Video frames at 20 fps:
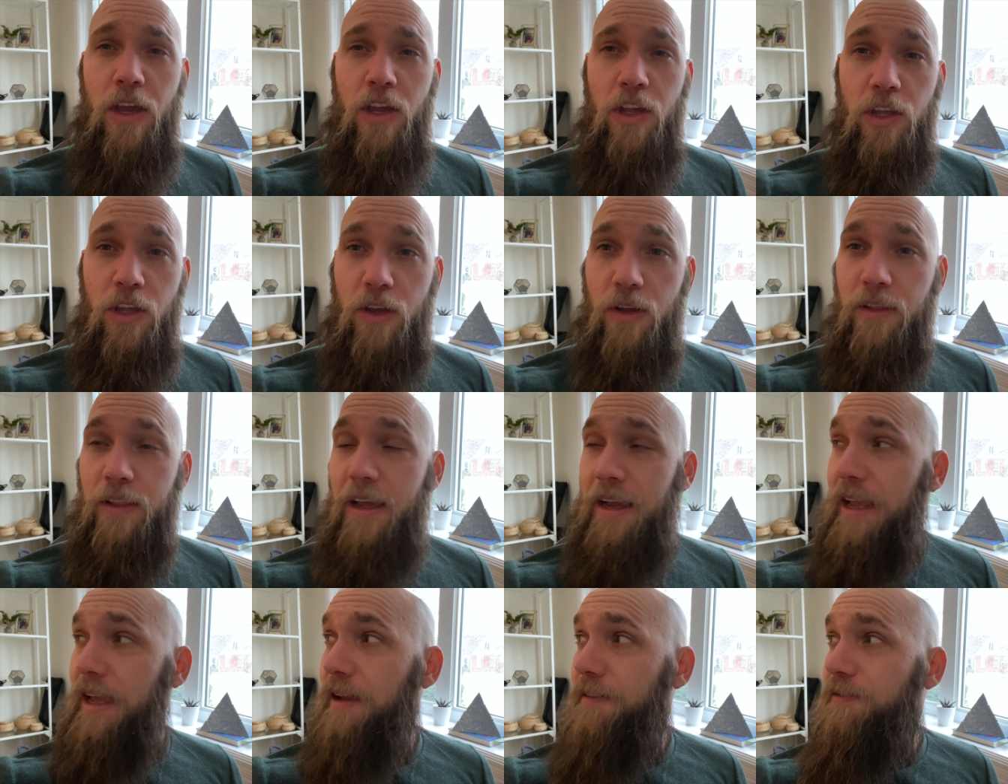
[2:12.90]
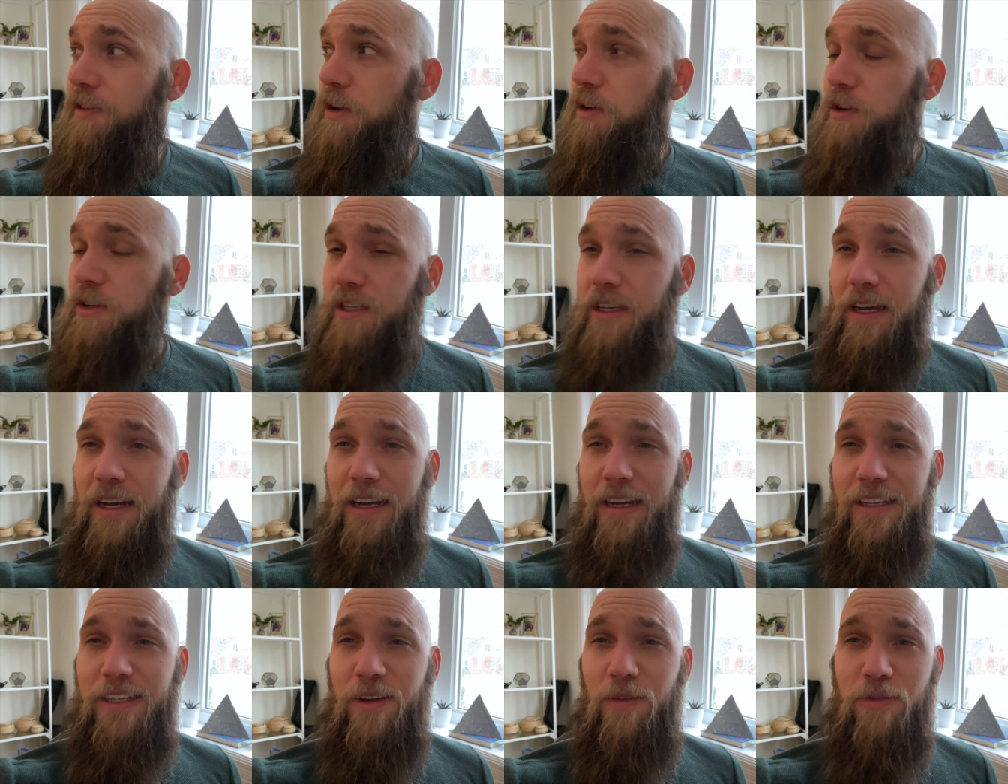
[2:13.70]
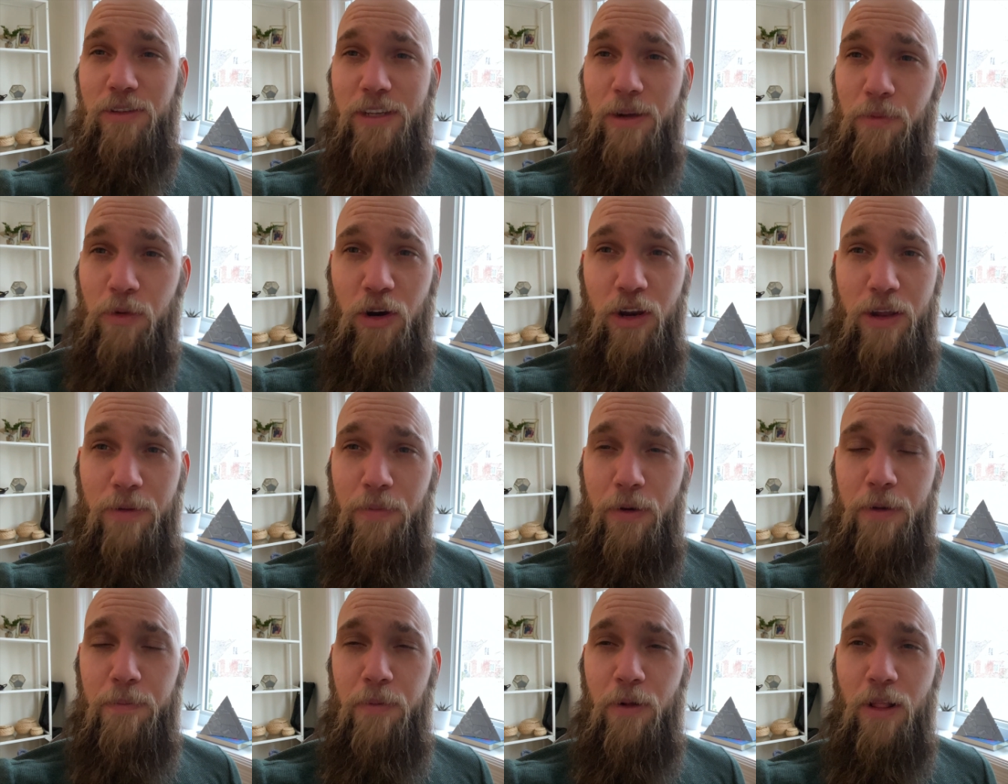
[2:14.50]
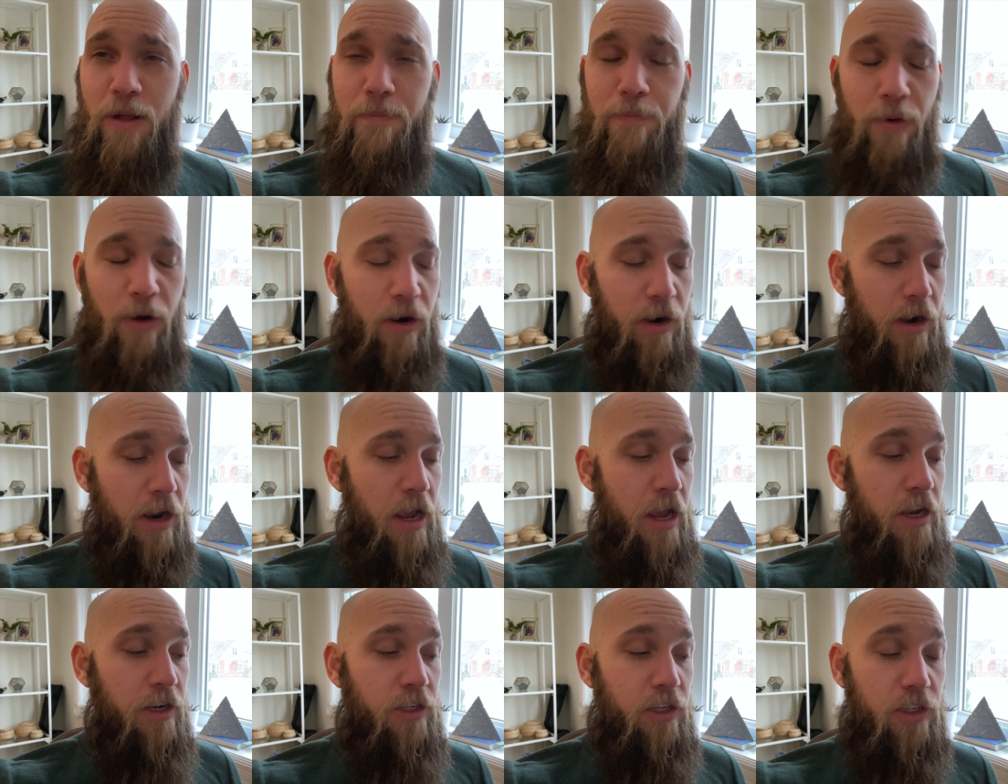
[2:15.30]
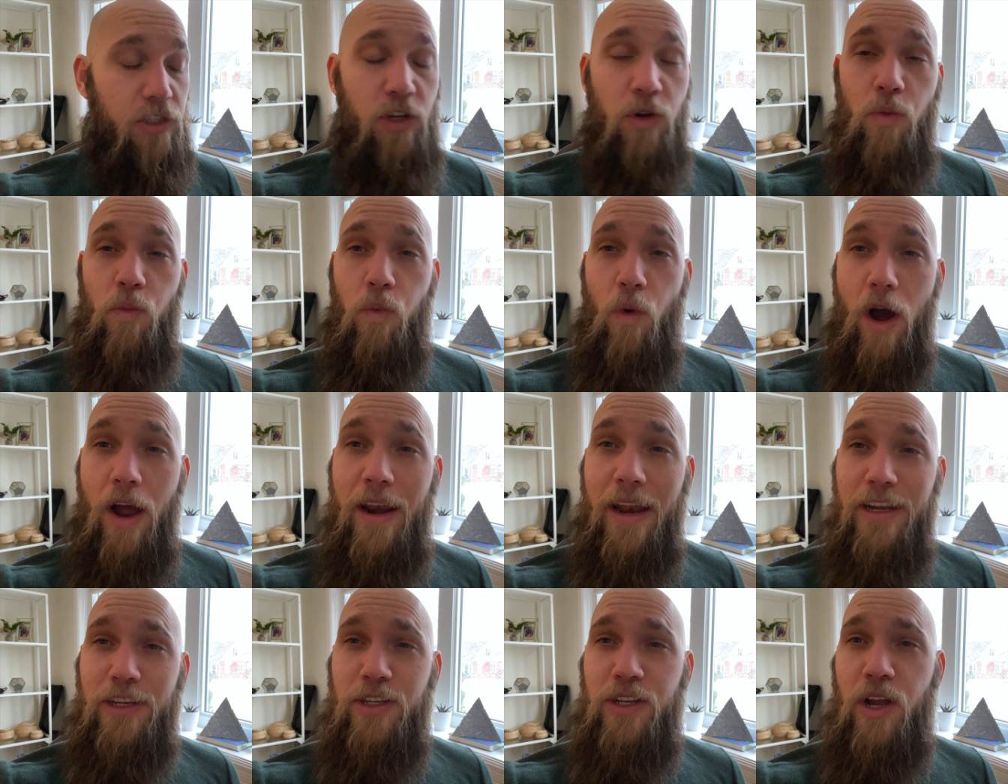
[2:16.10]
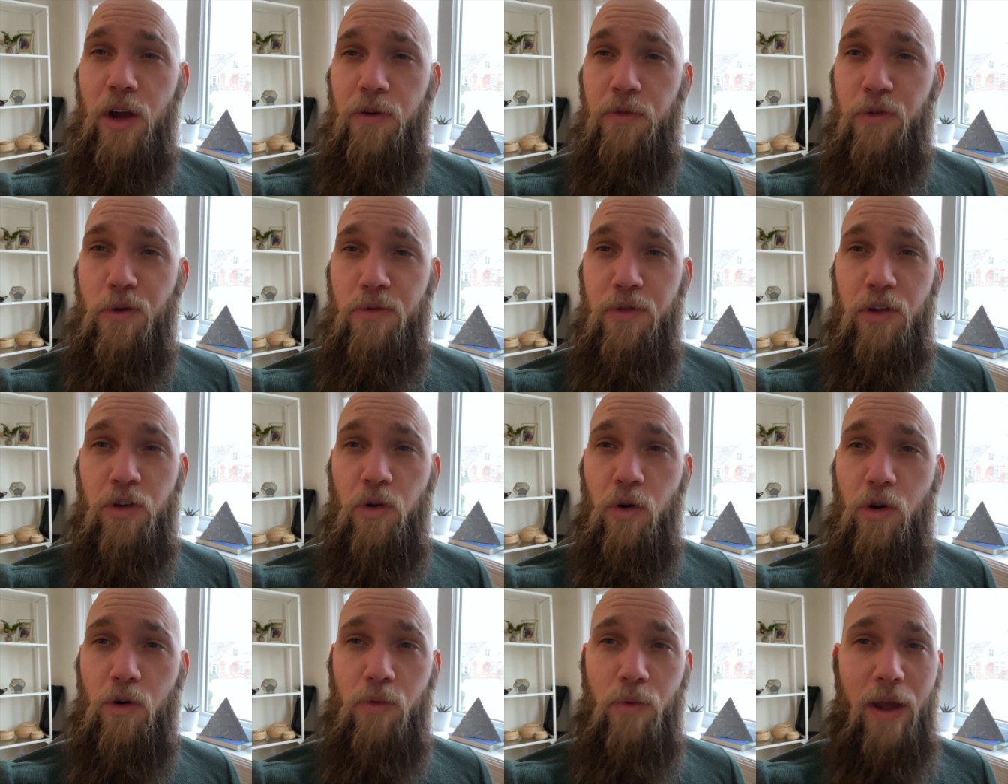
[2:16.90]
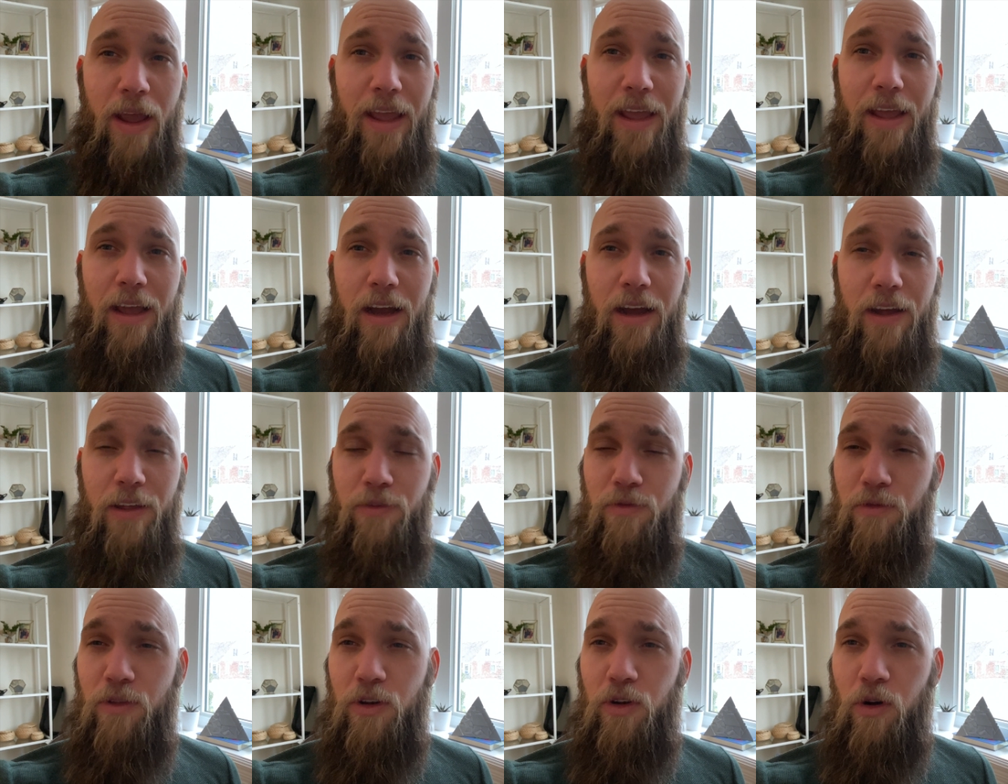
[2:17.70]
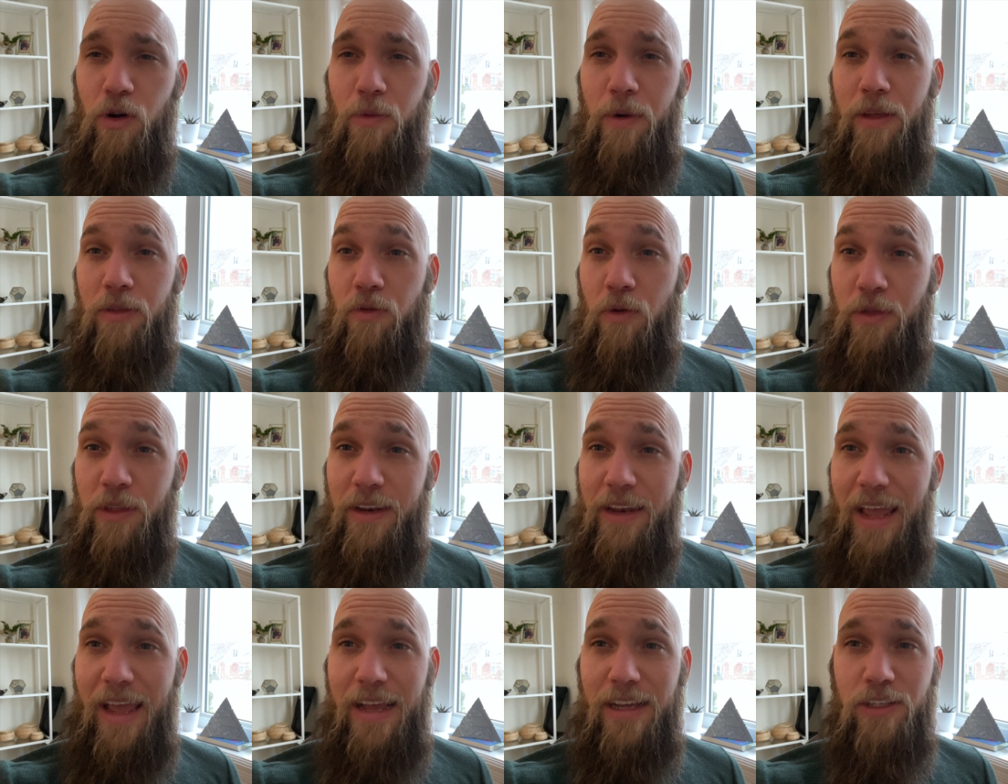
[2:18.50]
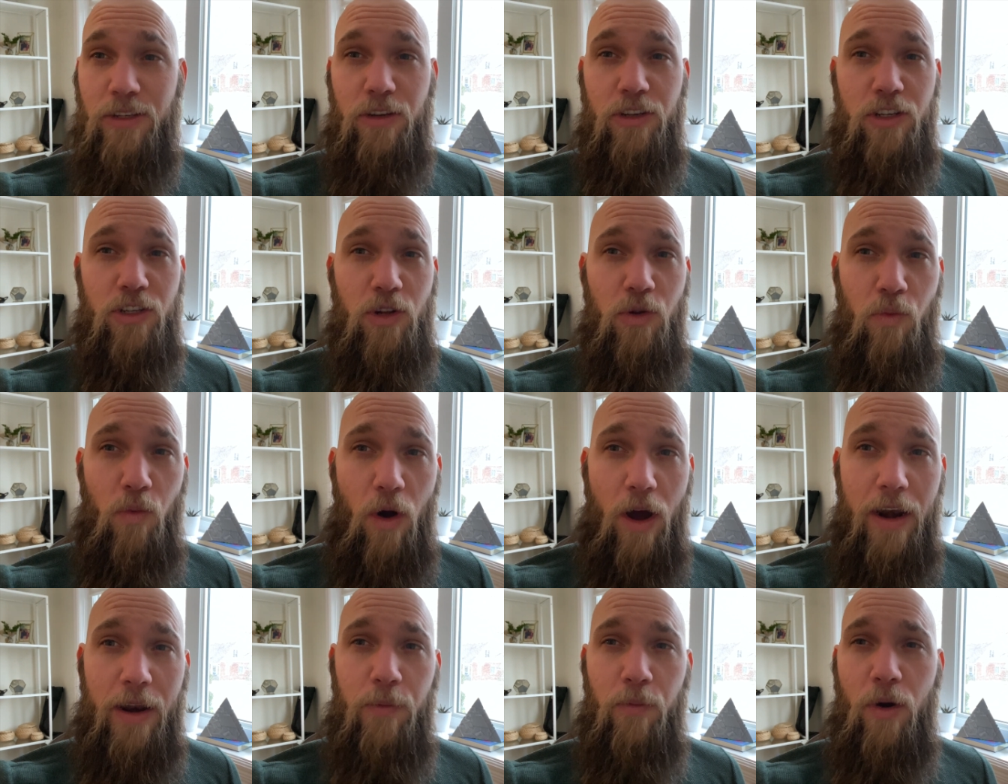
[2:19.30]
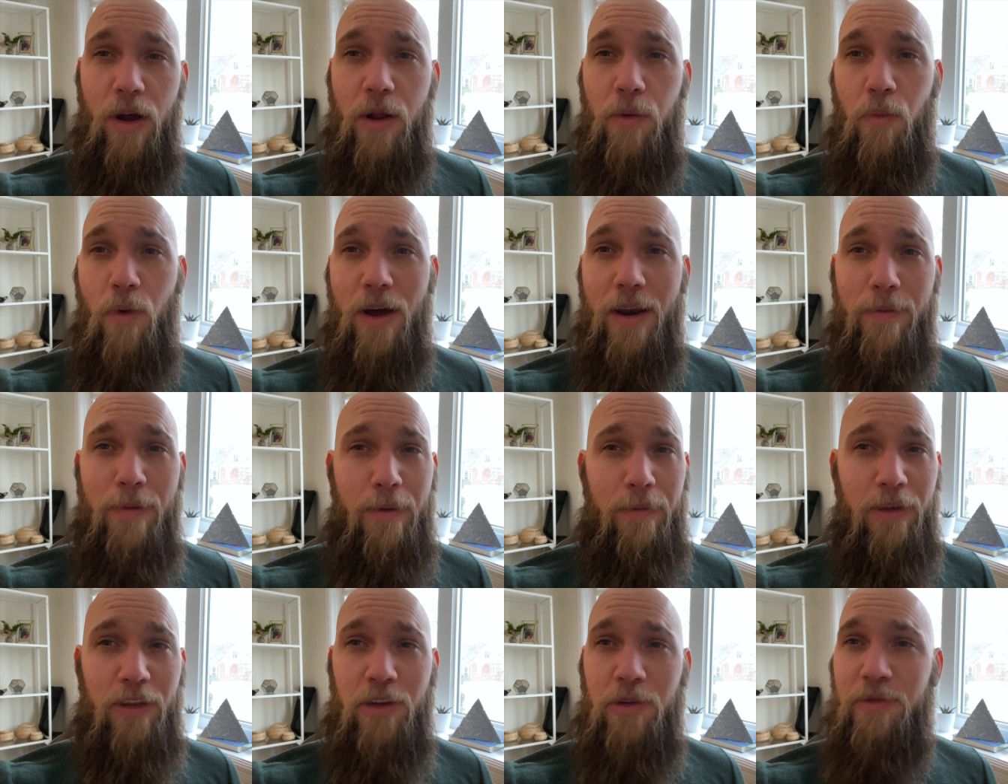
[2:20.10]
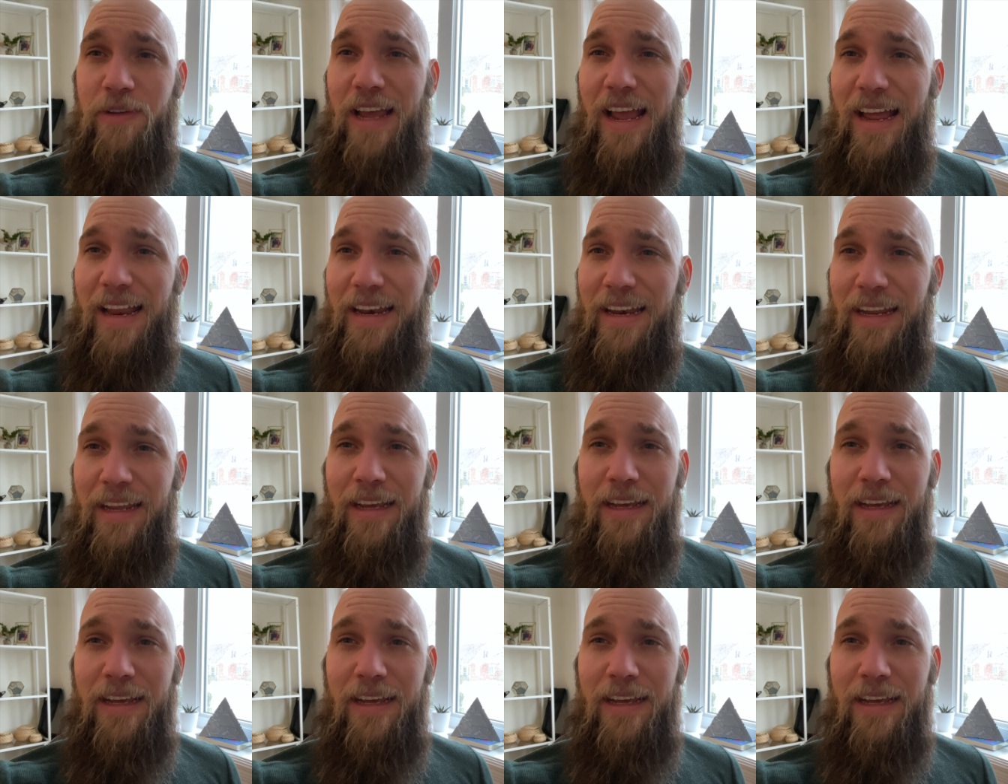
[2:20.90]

you like if there's a, somewhere you can put a pull-up bar just do one as you go throughout the doorway uh, through the doorway throughout the day so you just do one and one and one and maybe you do 10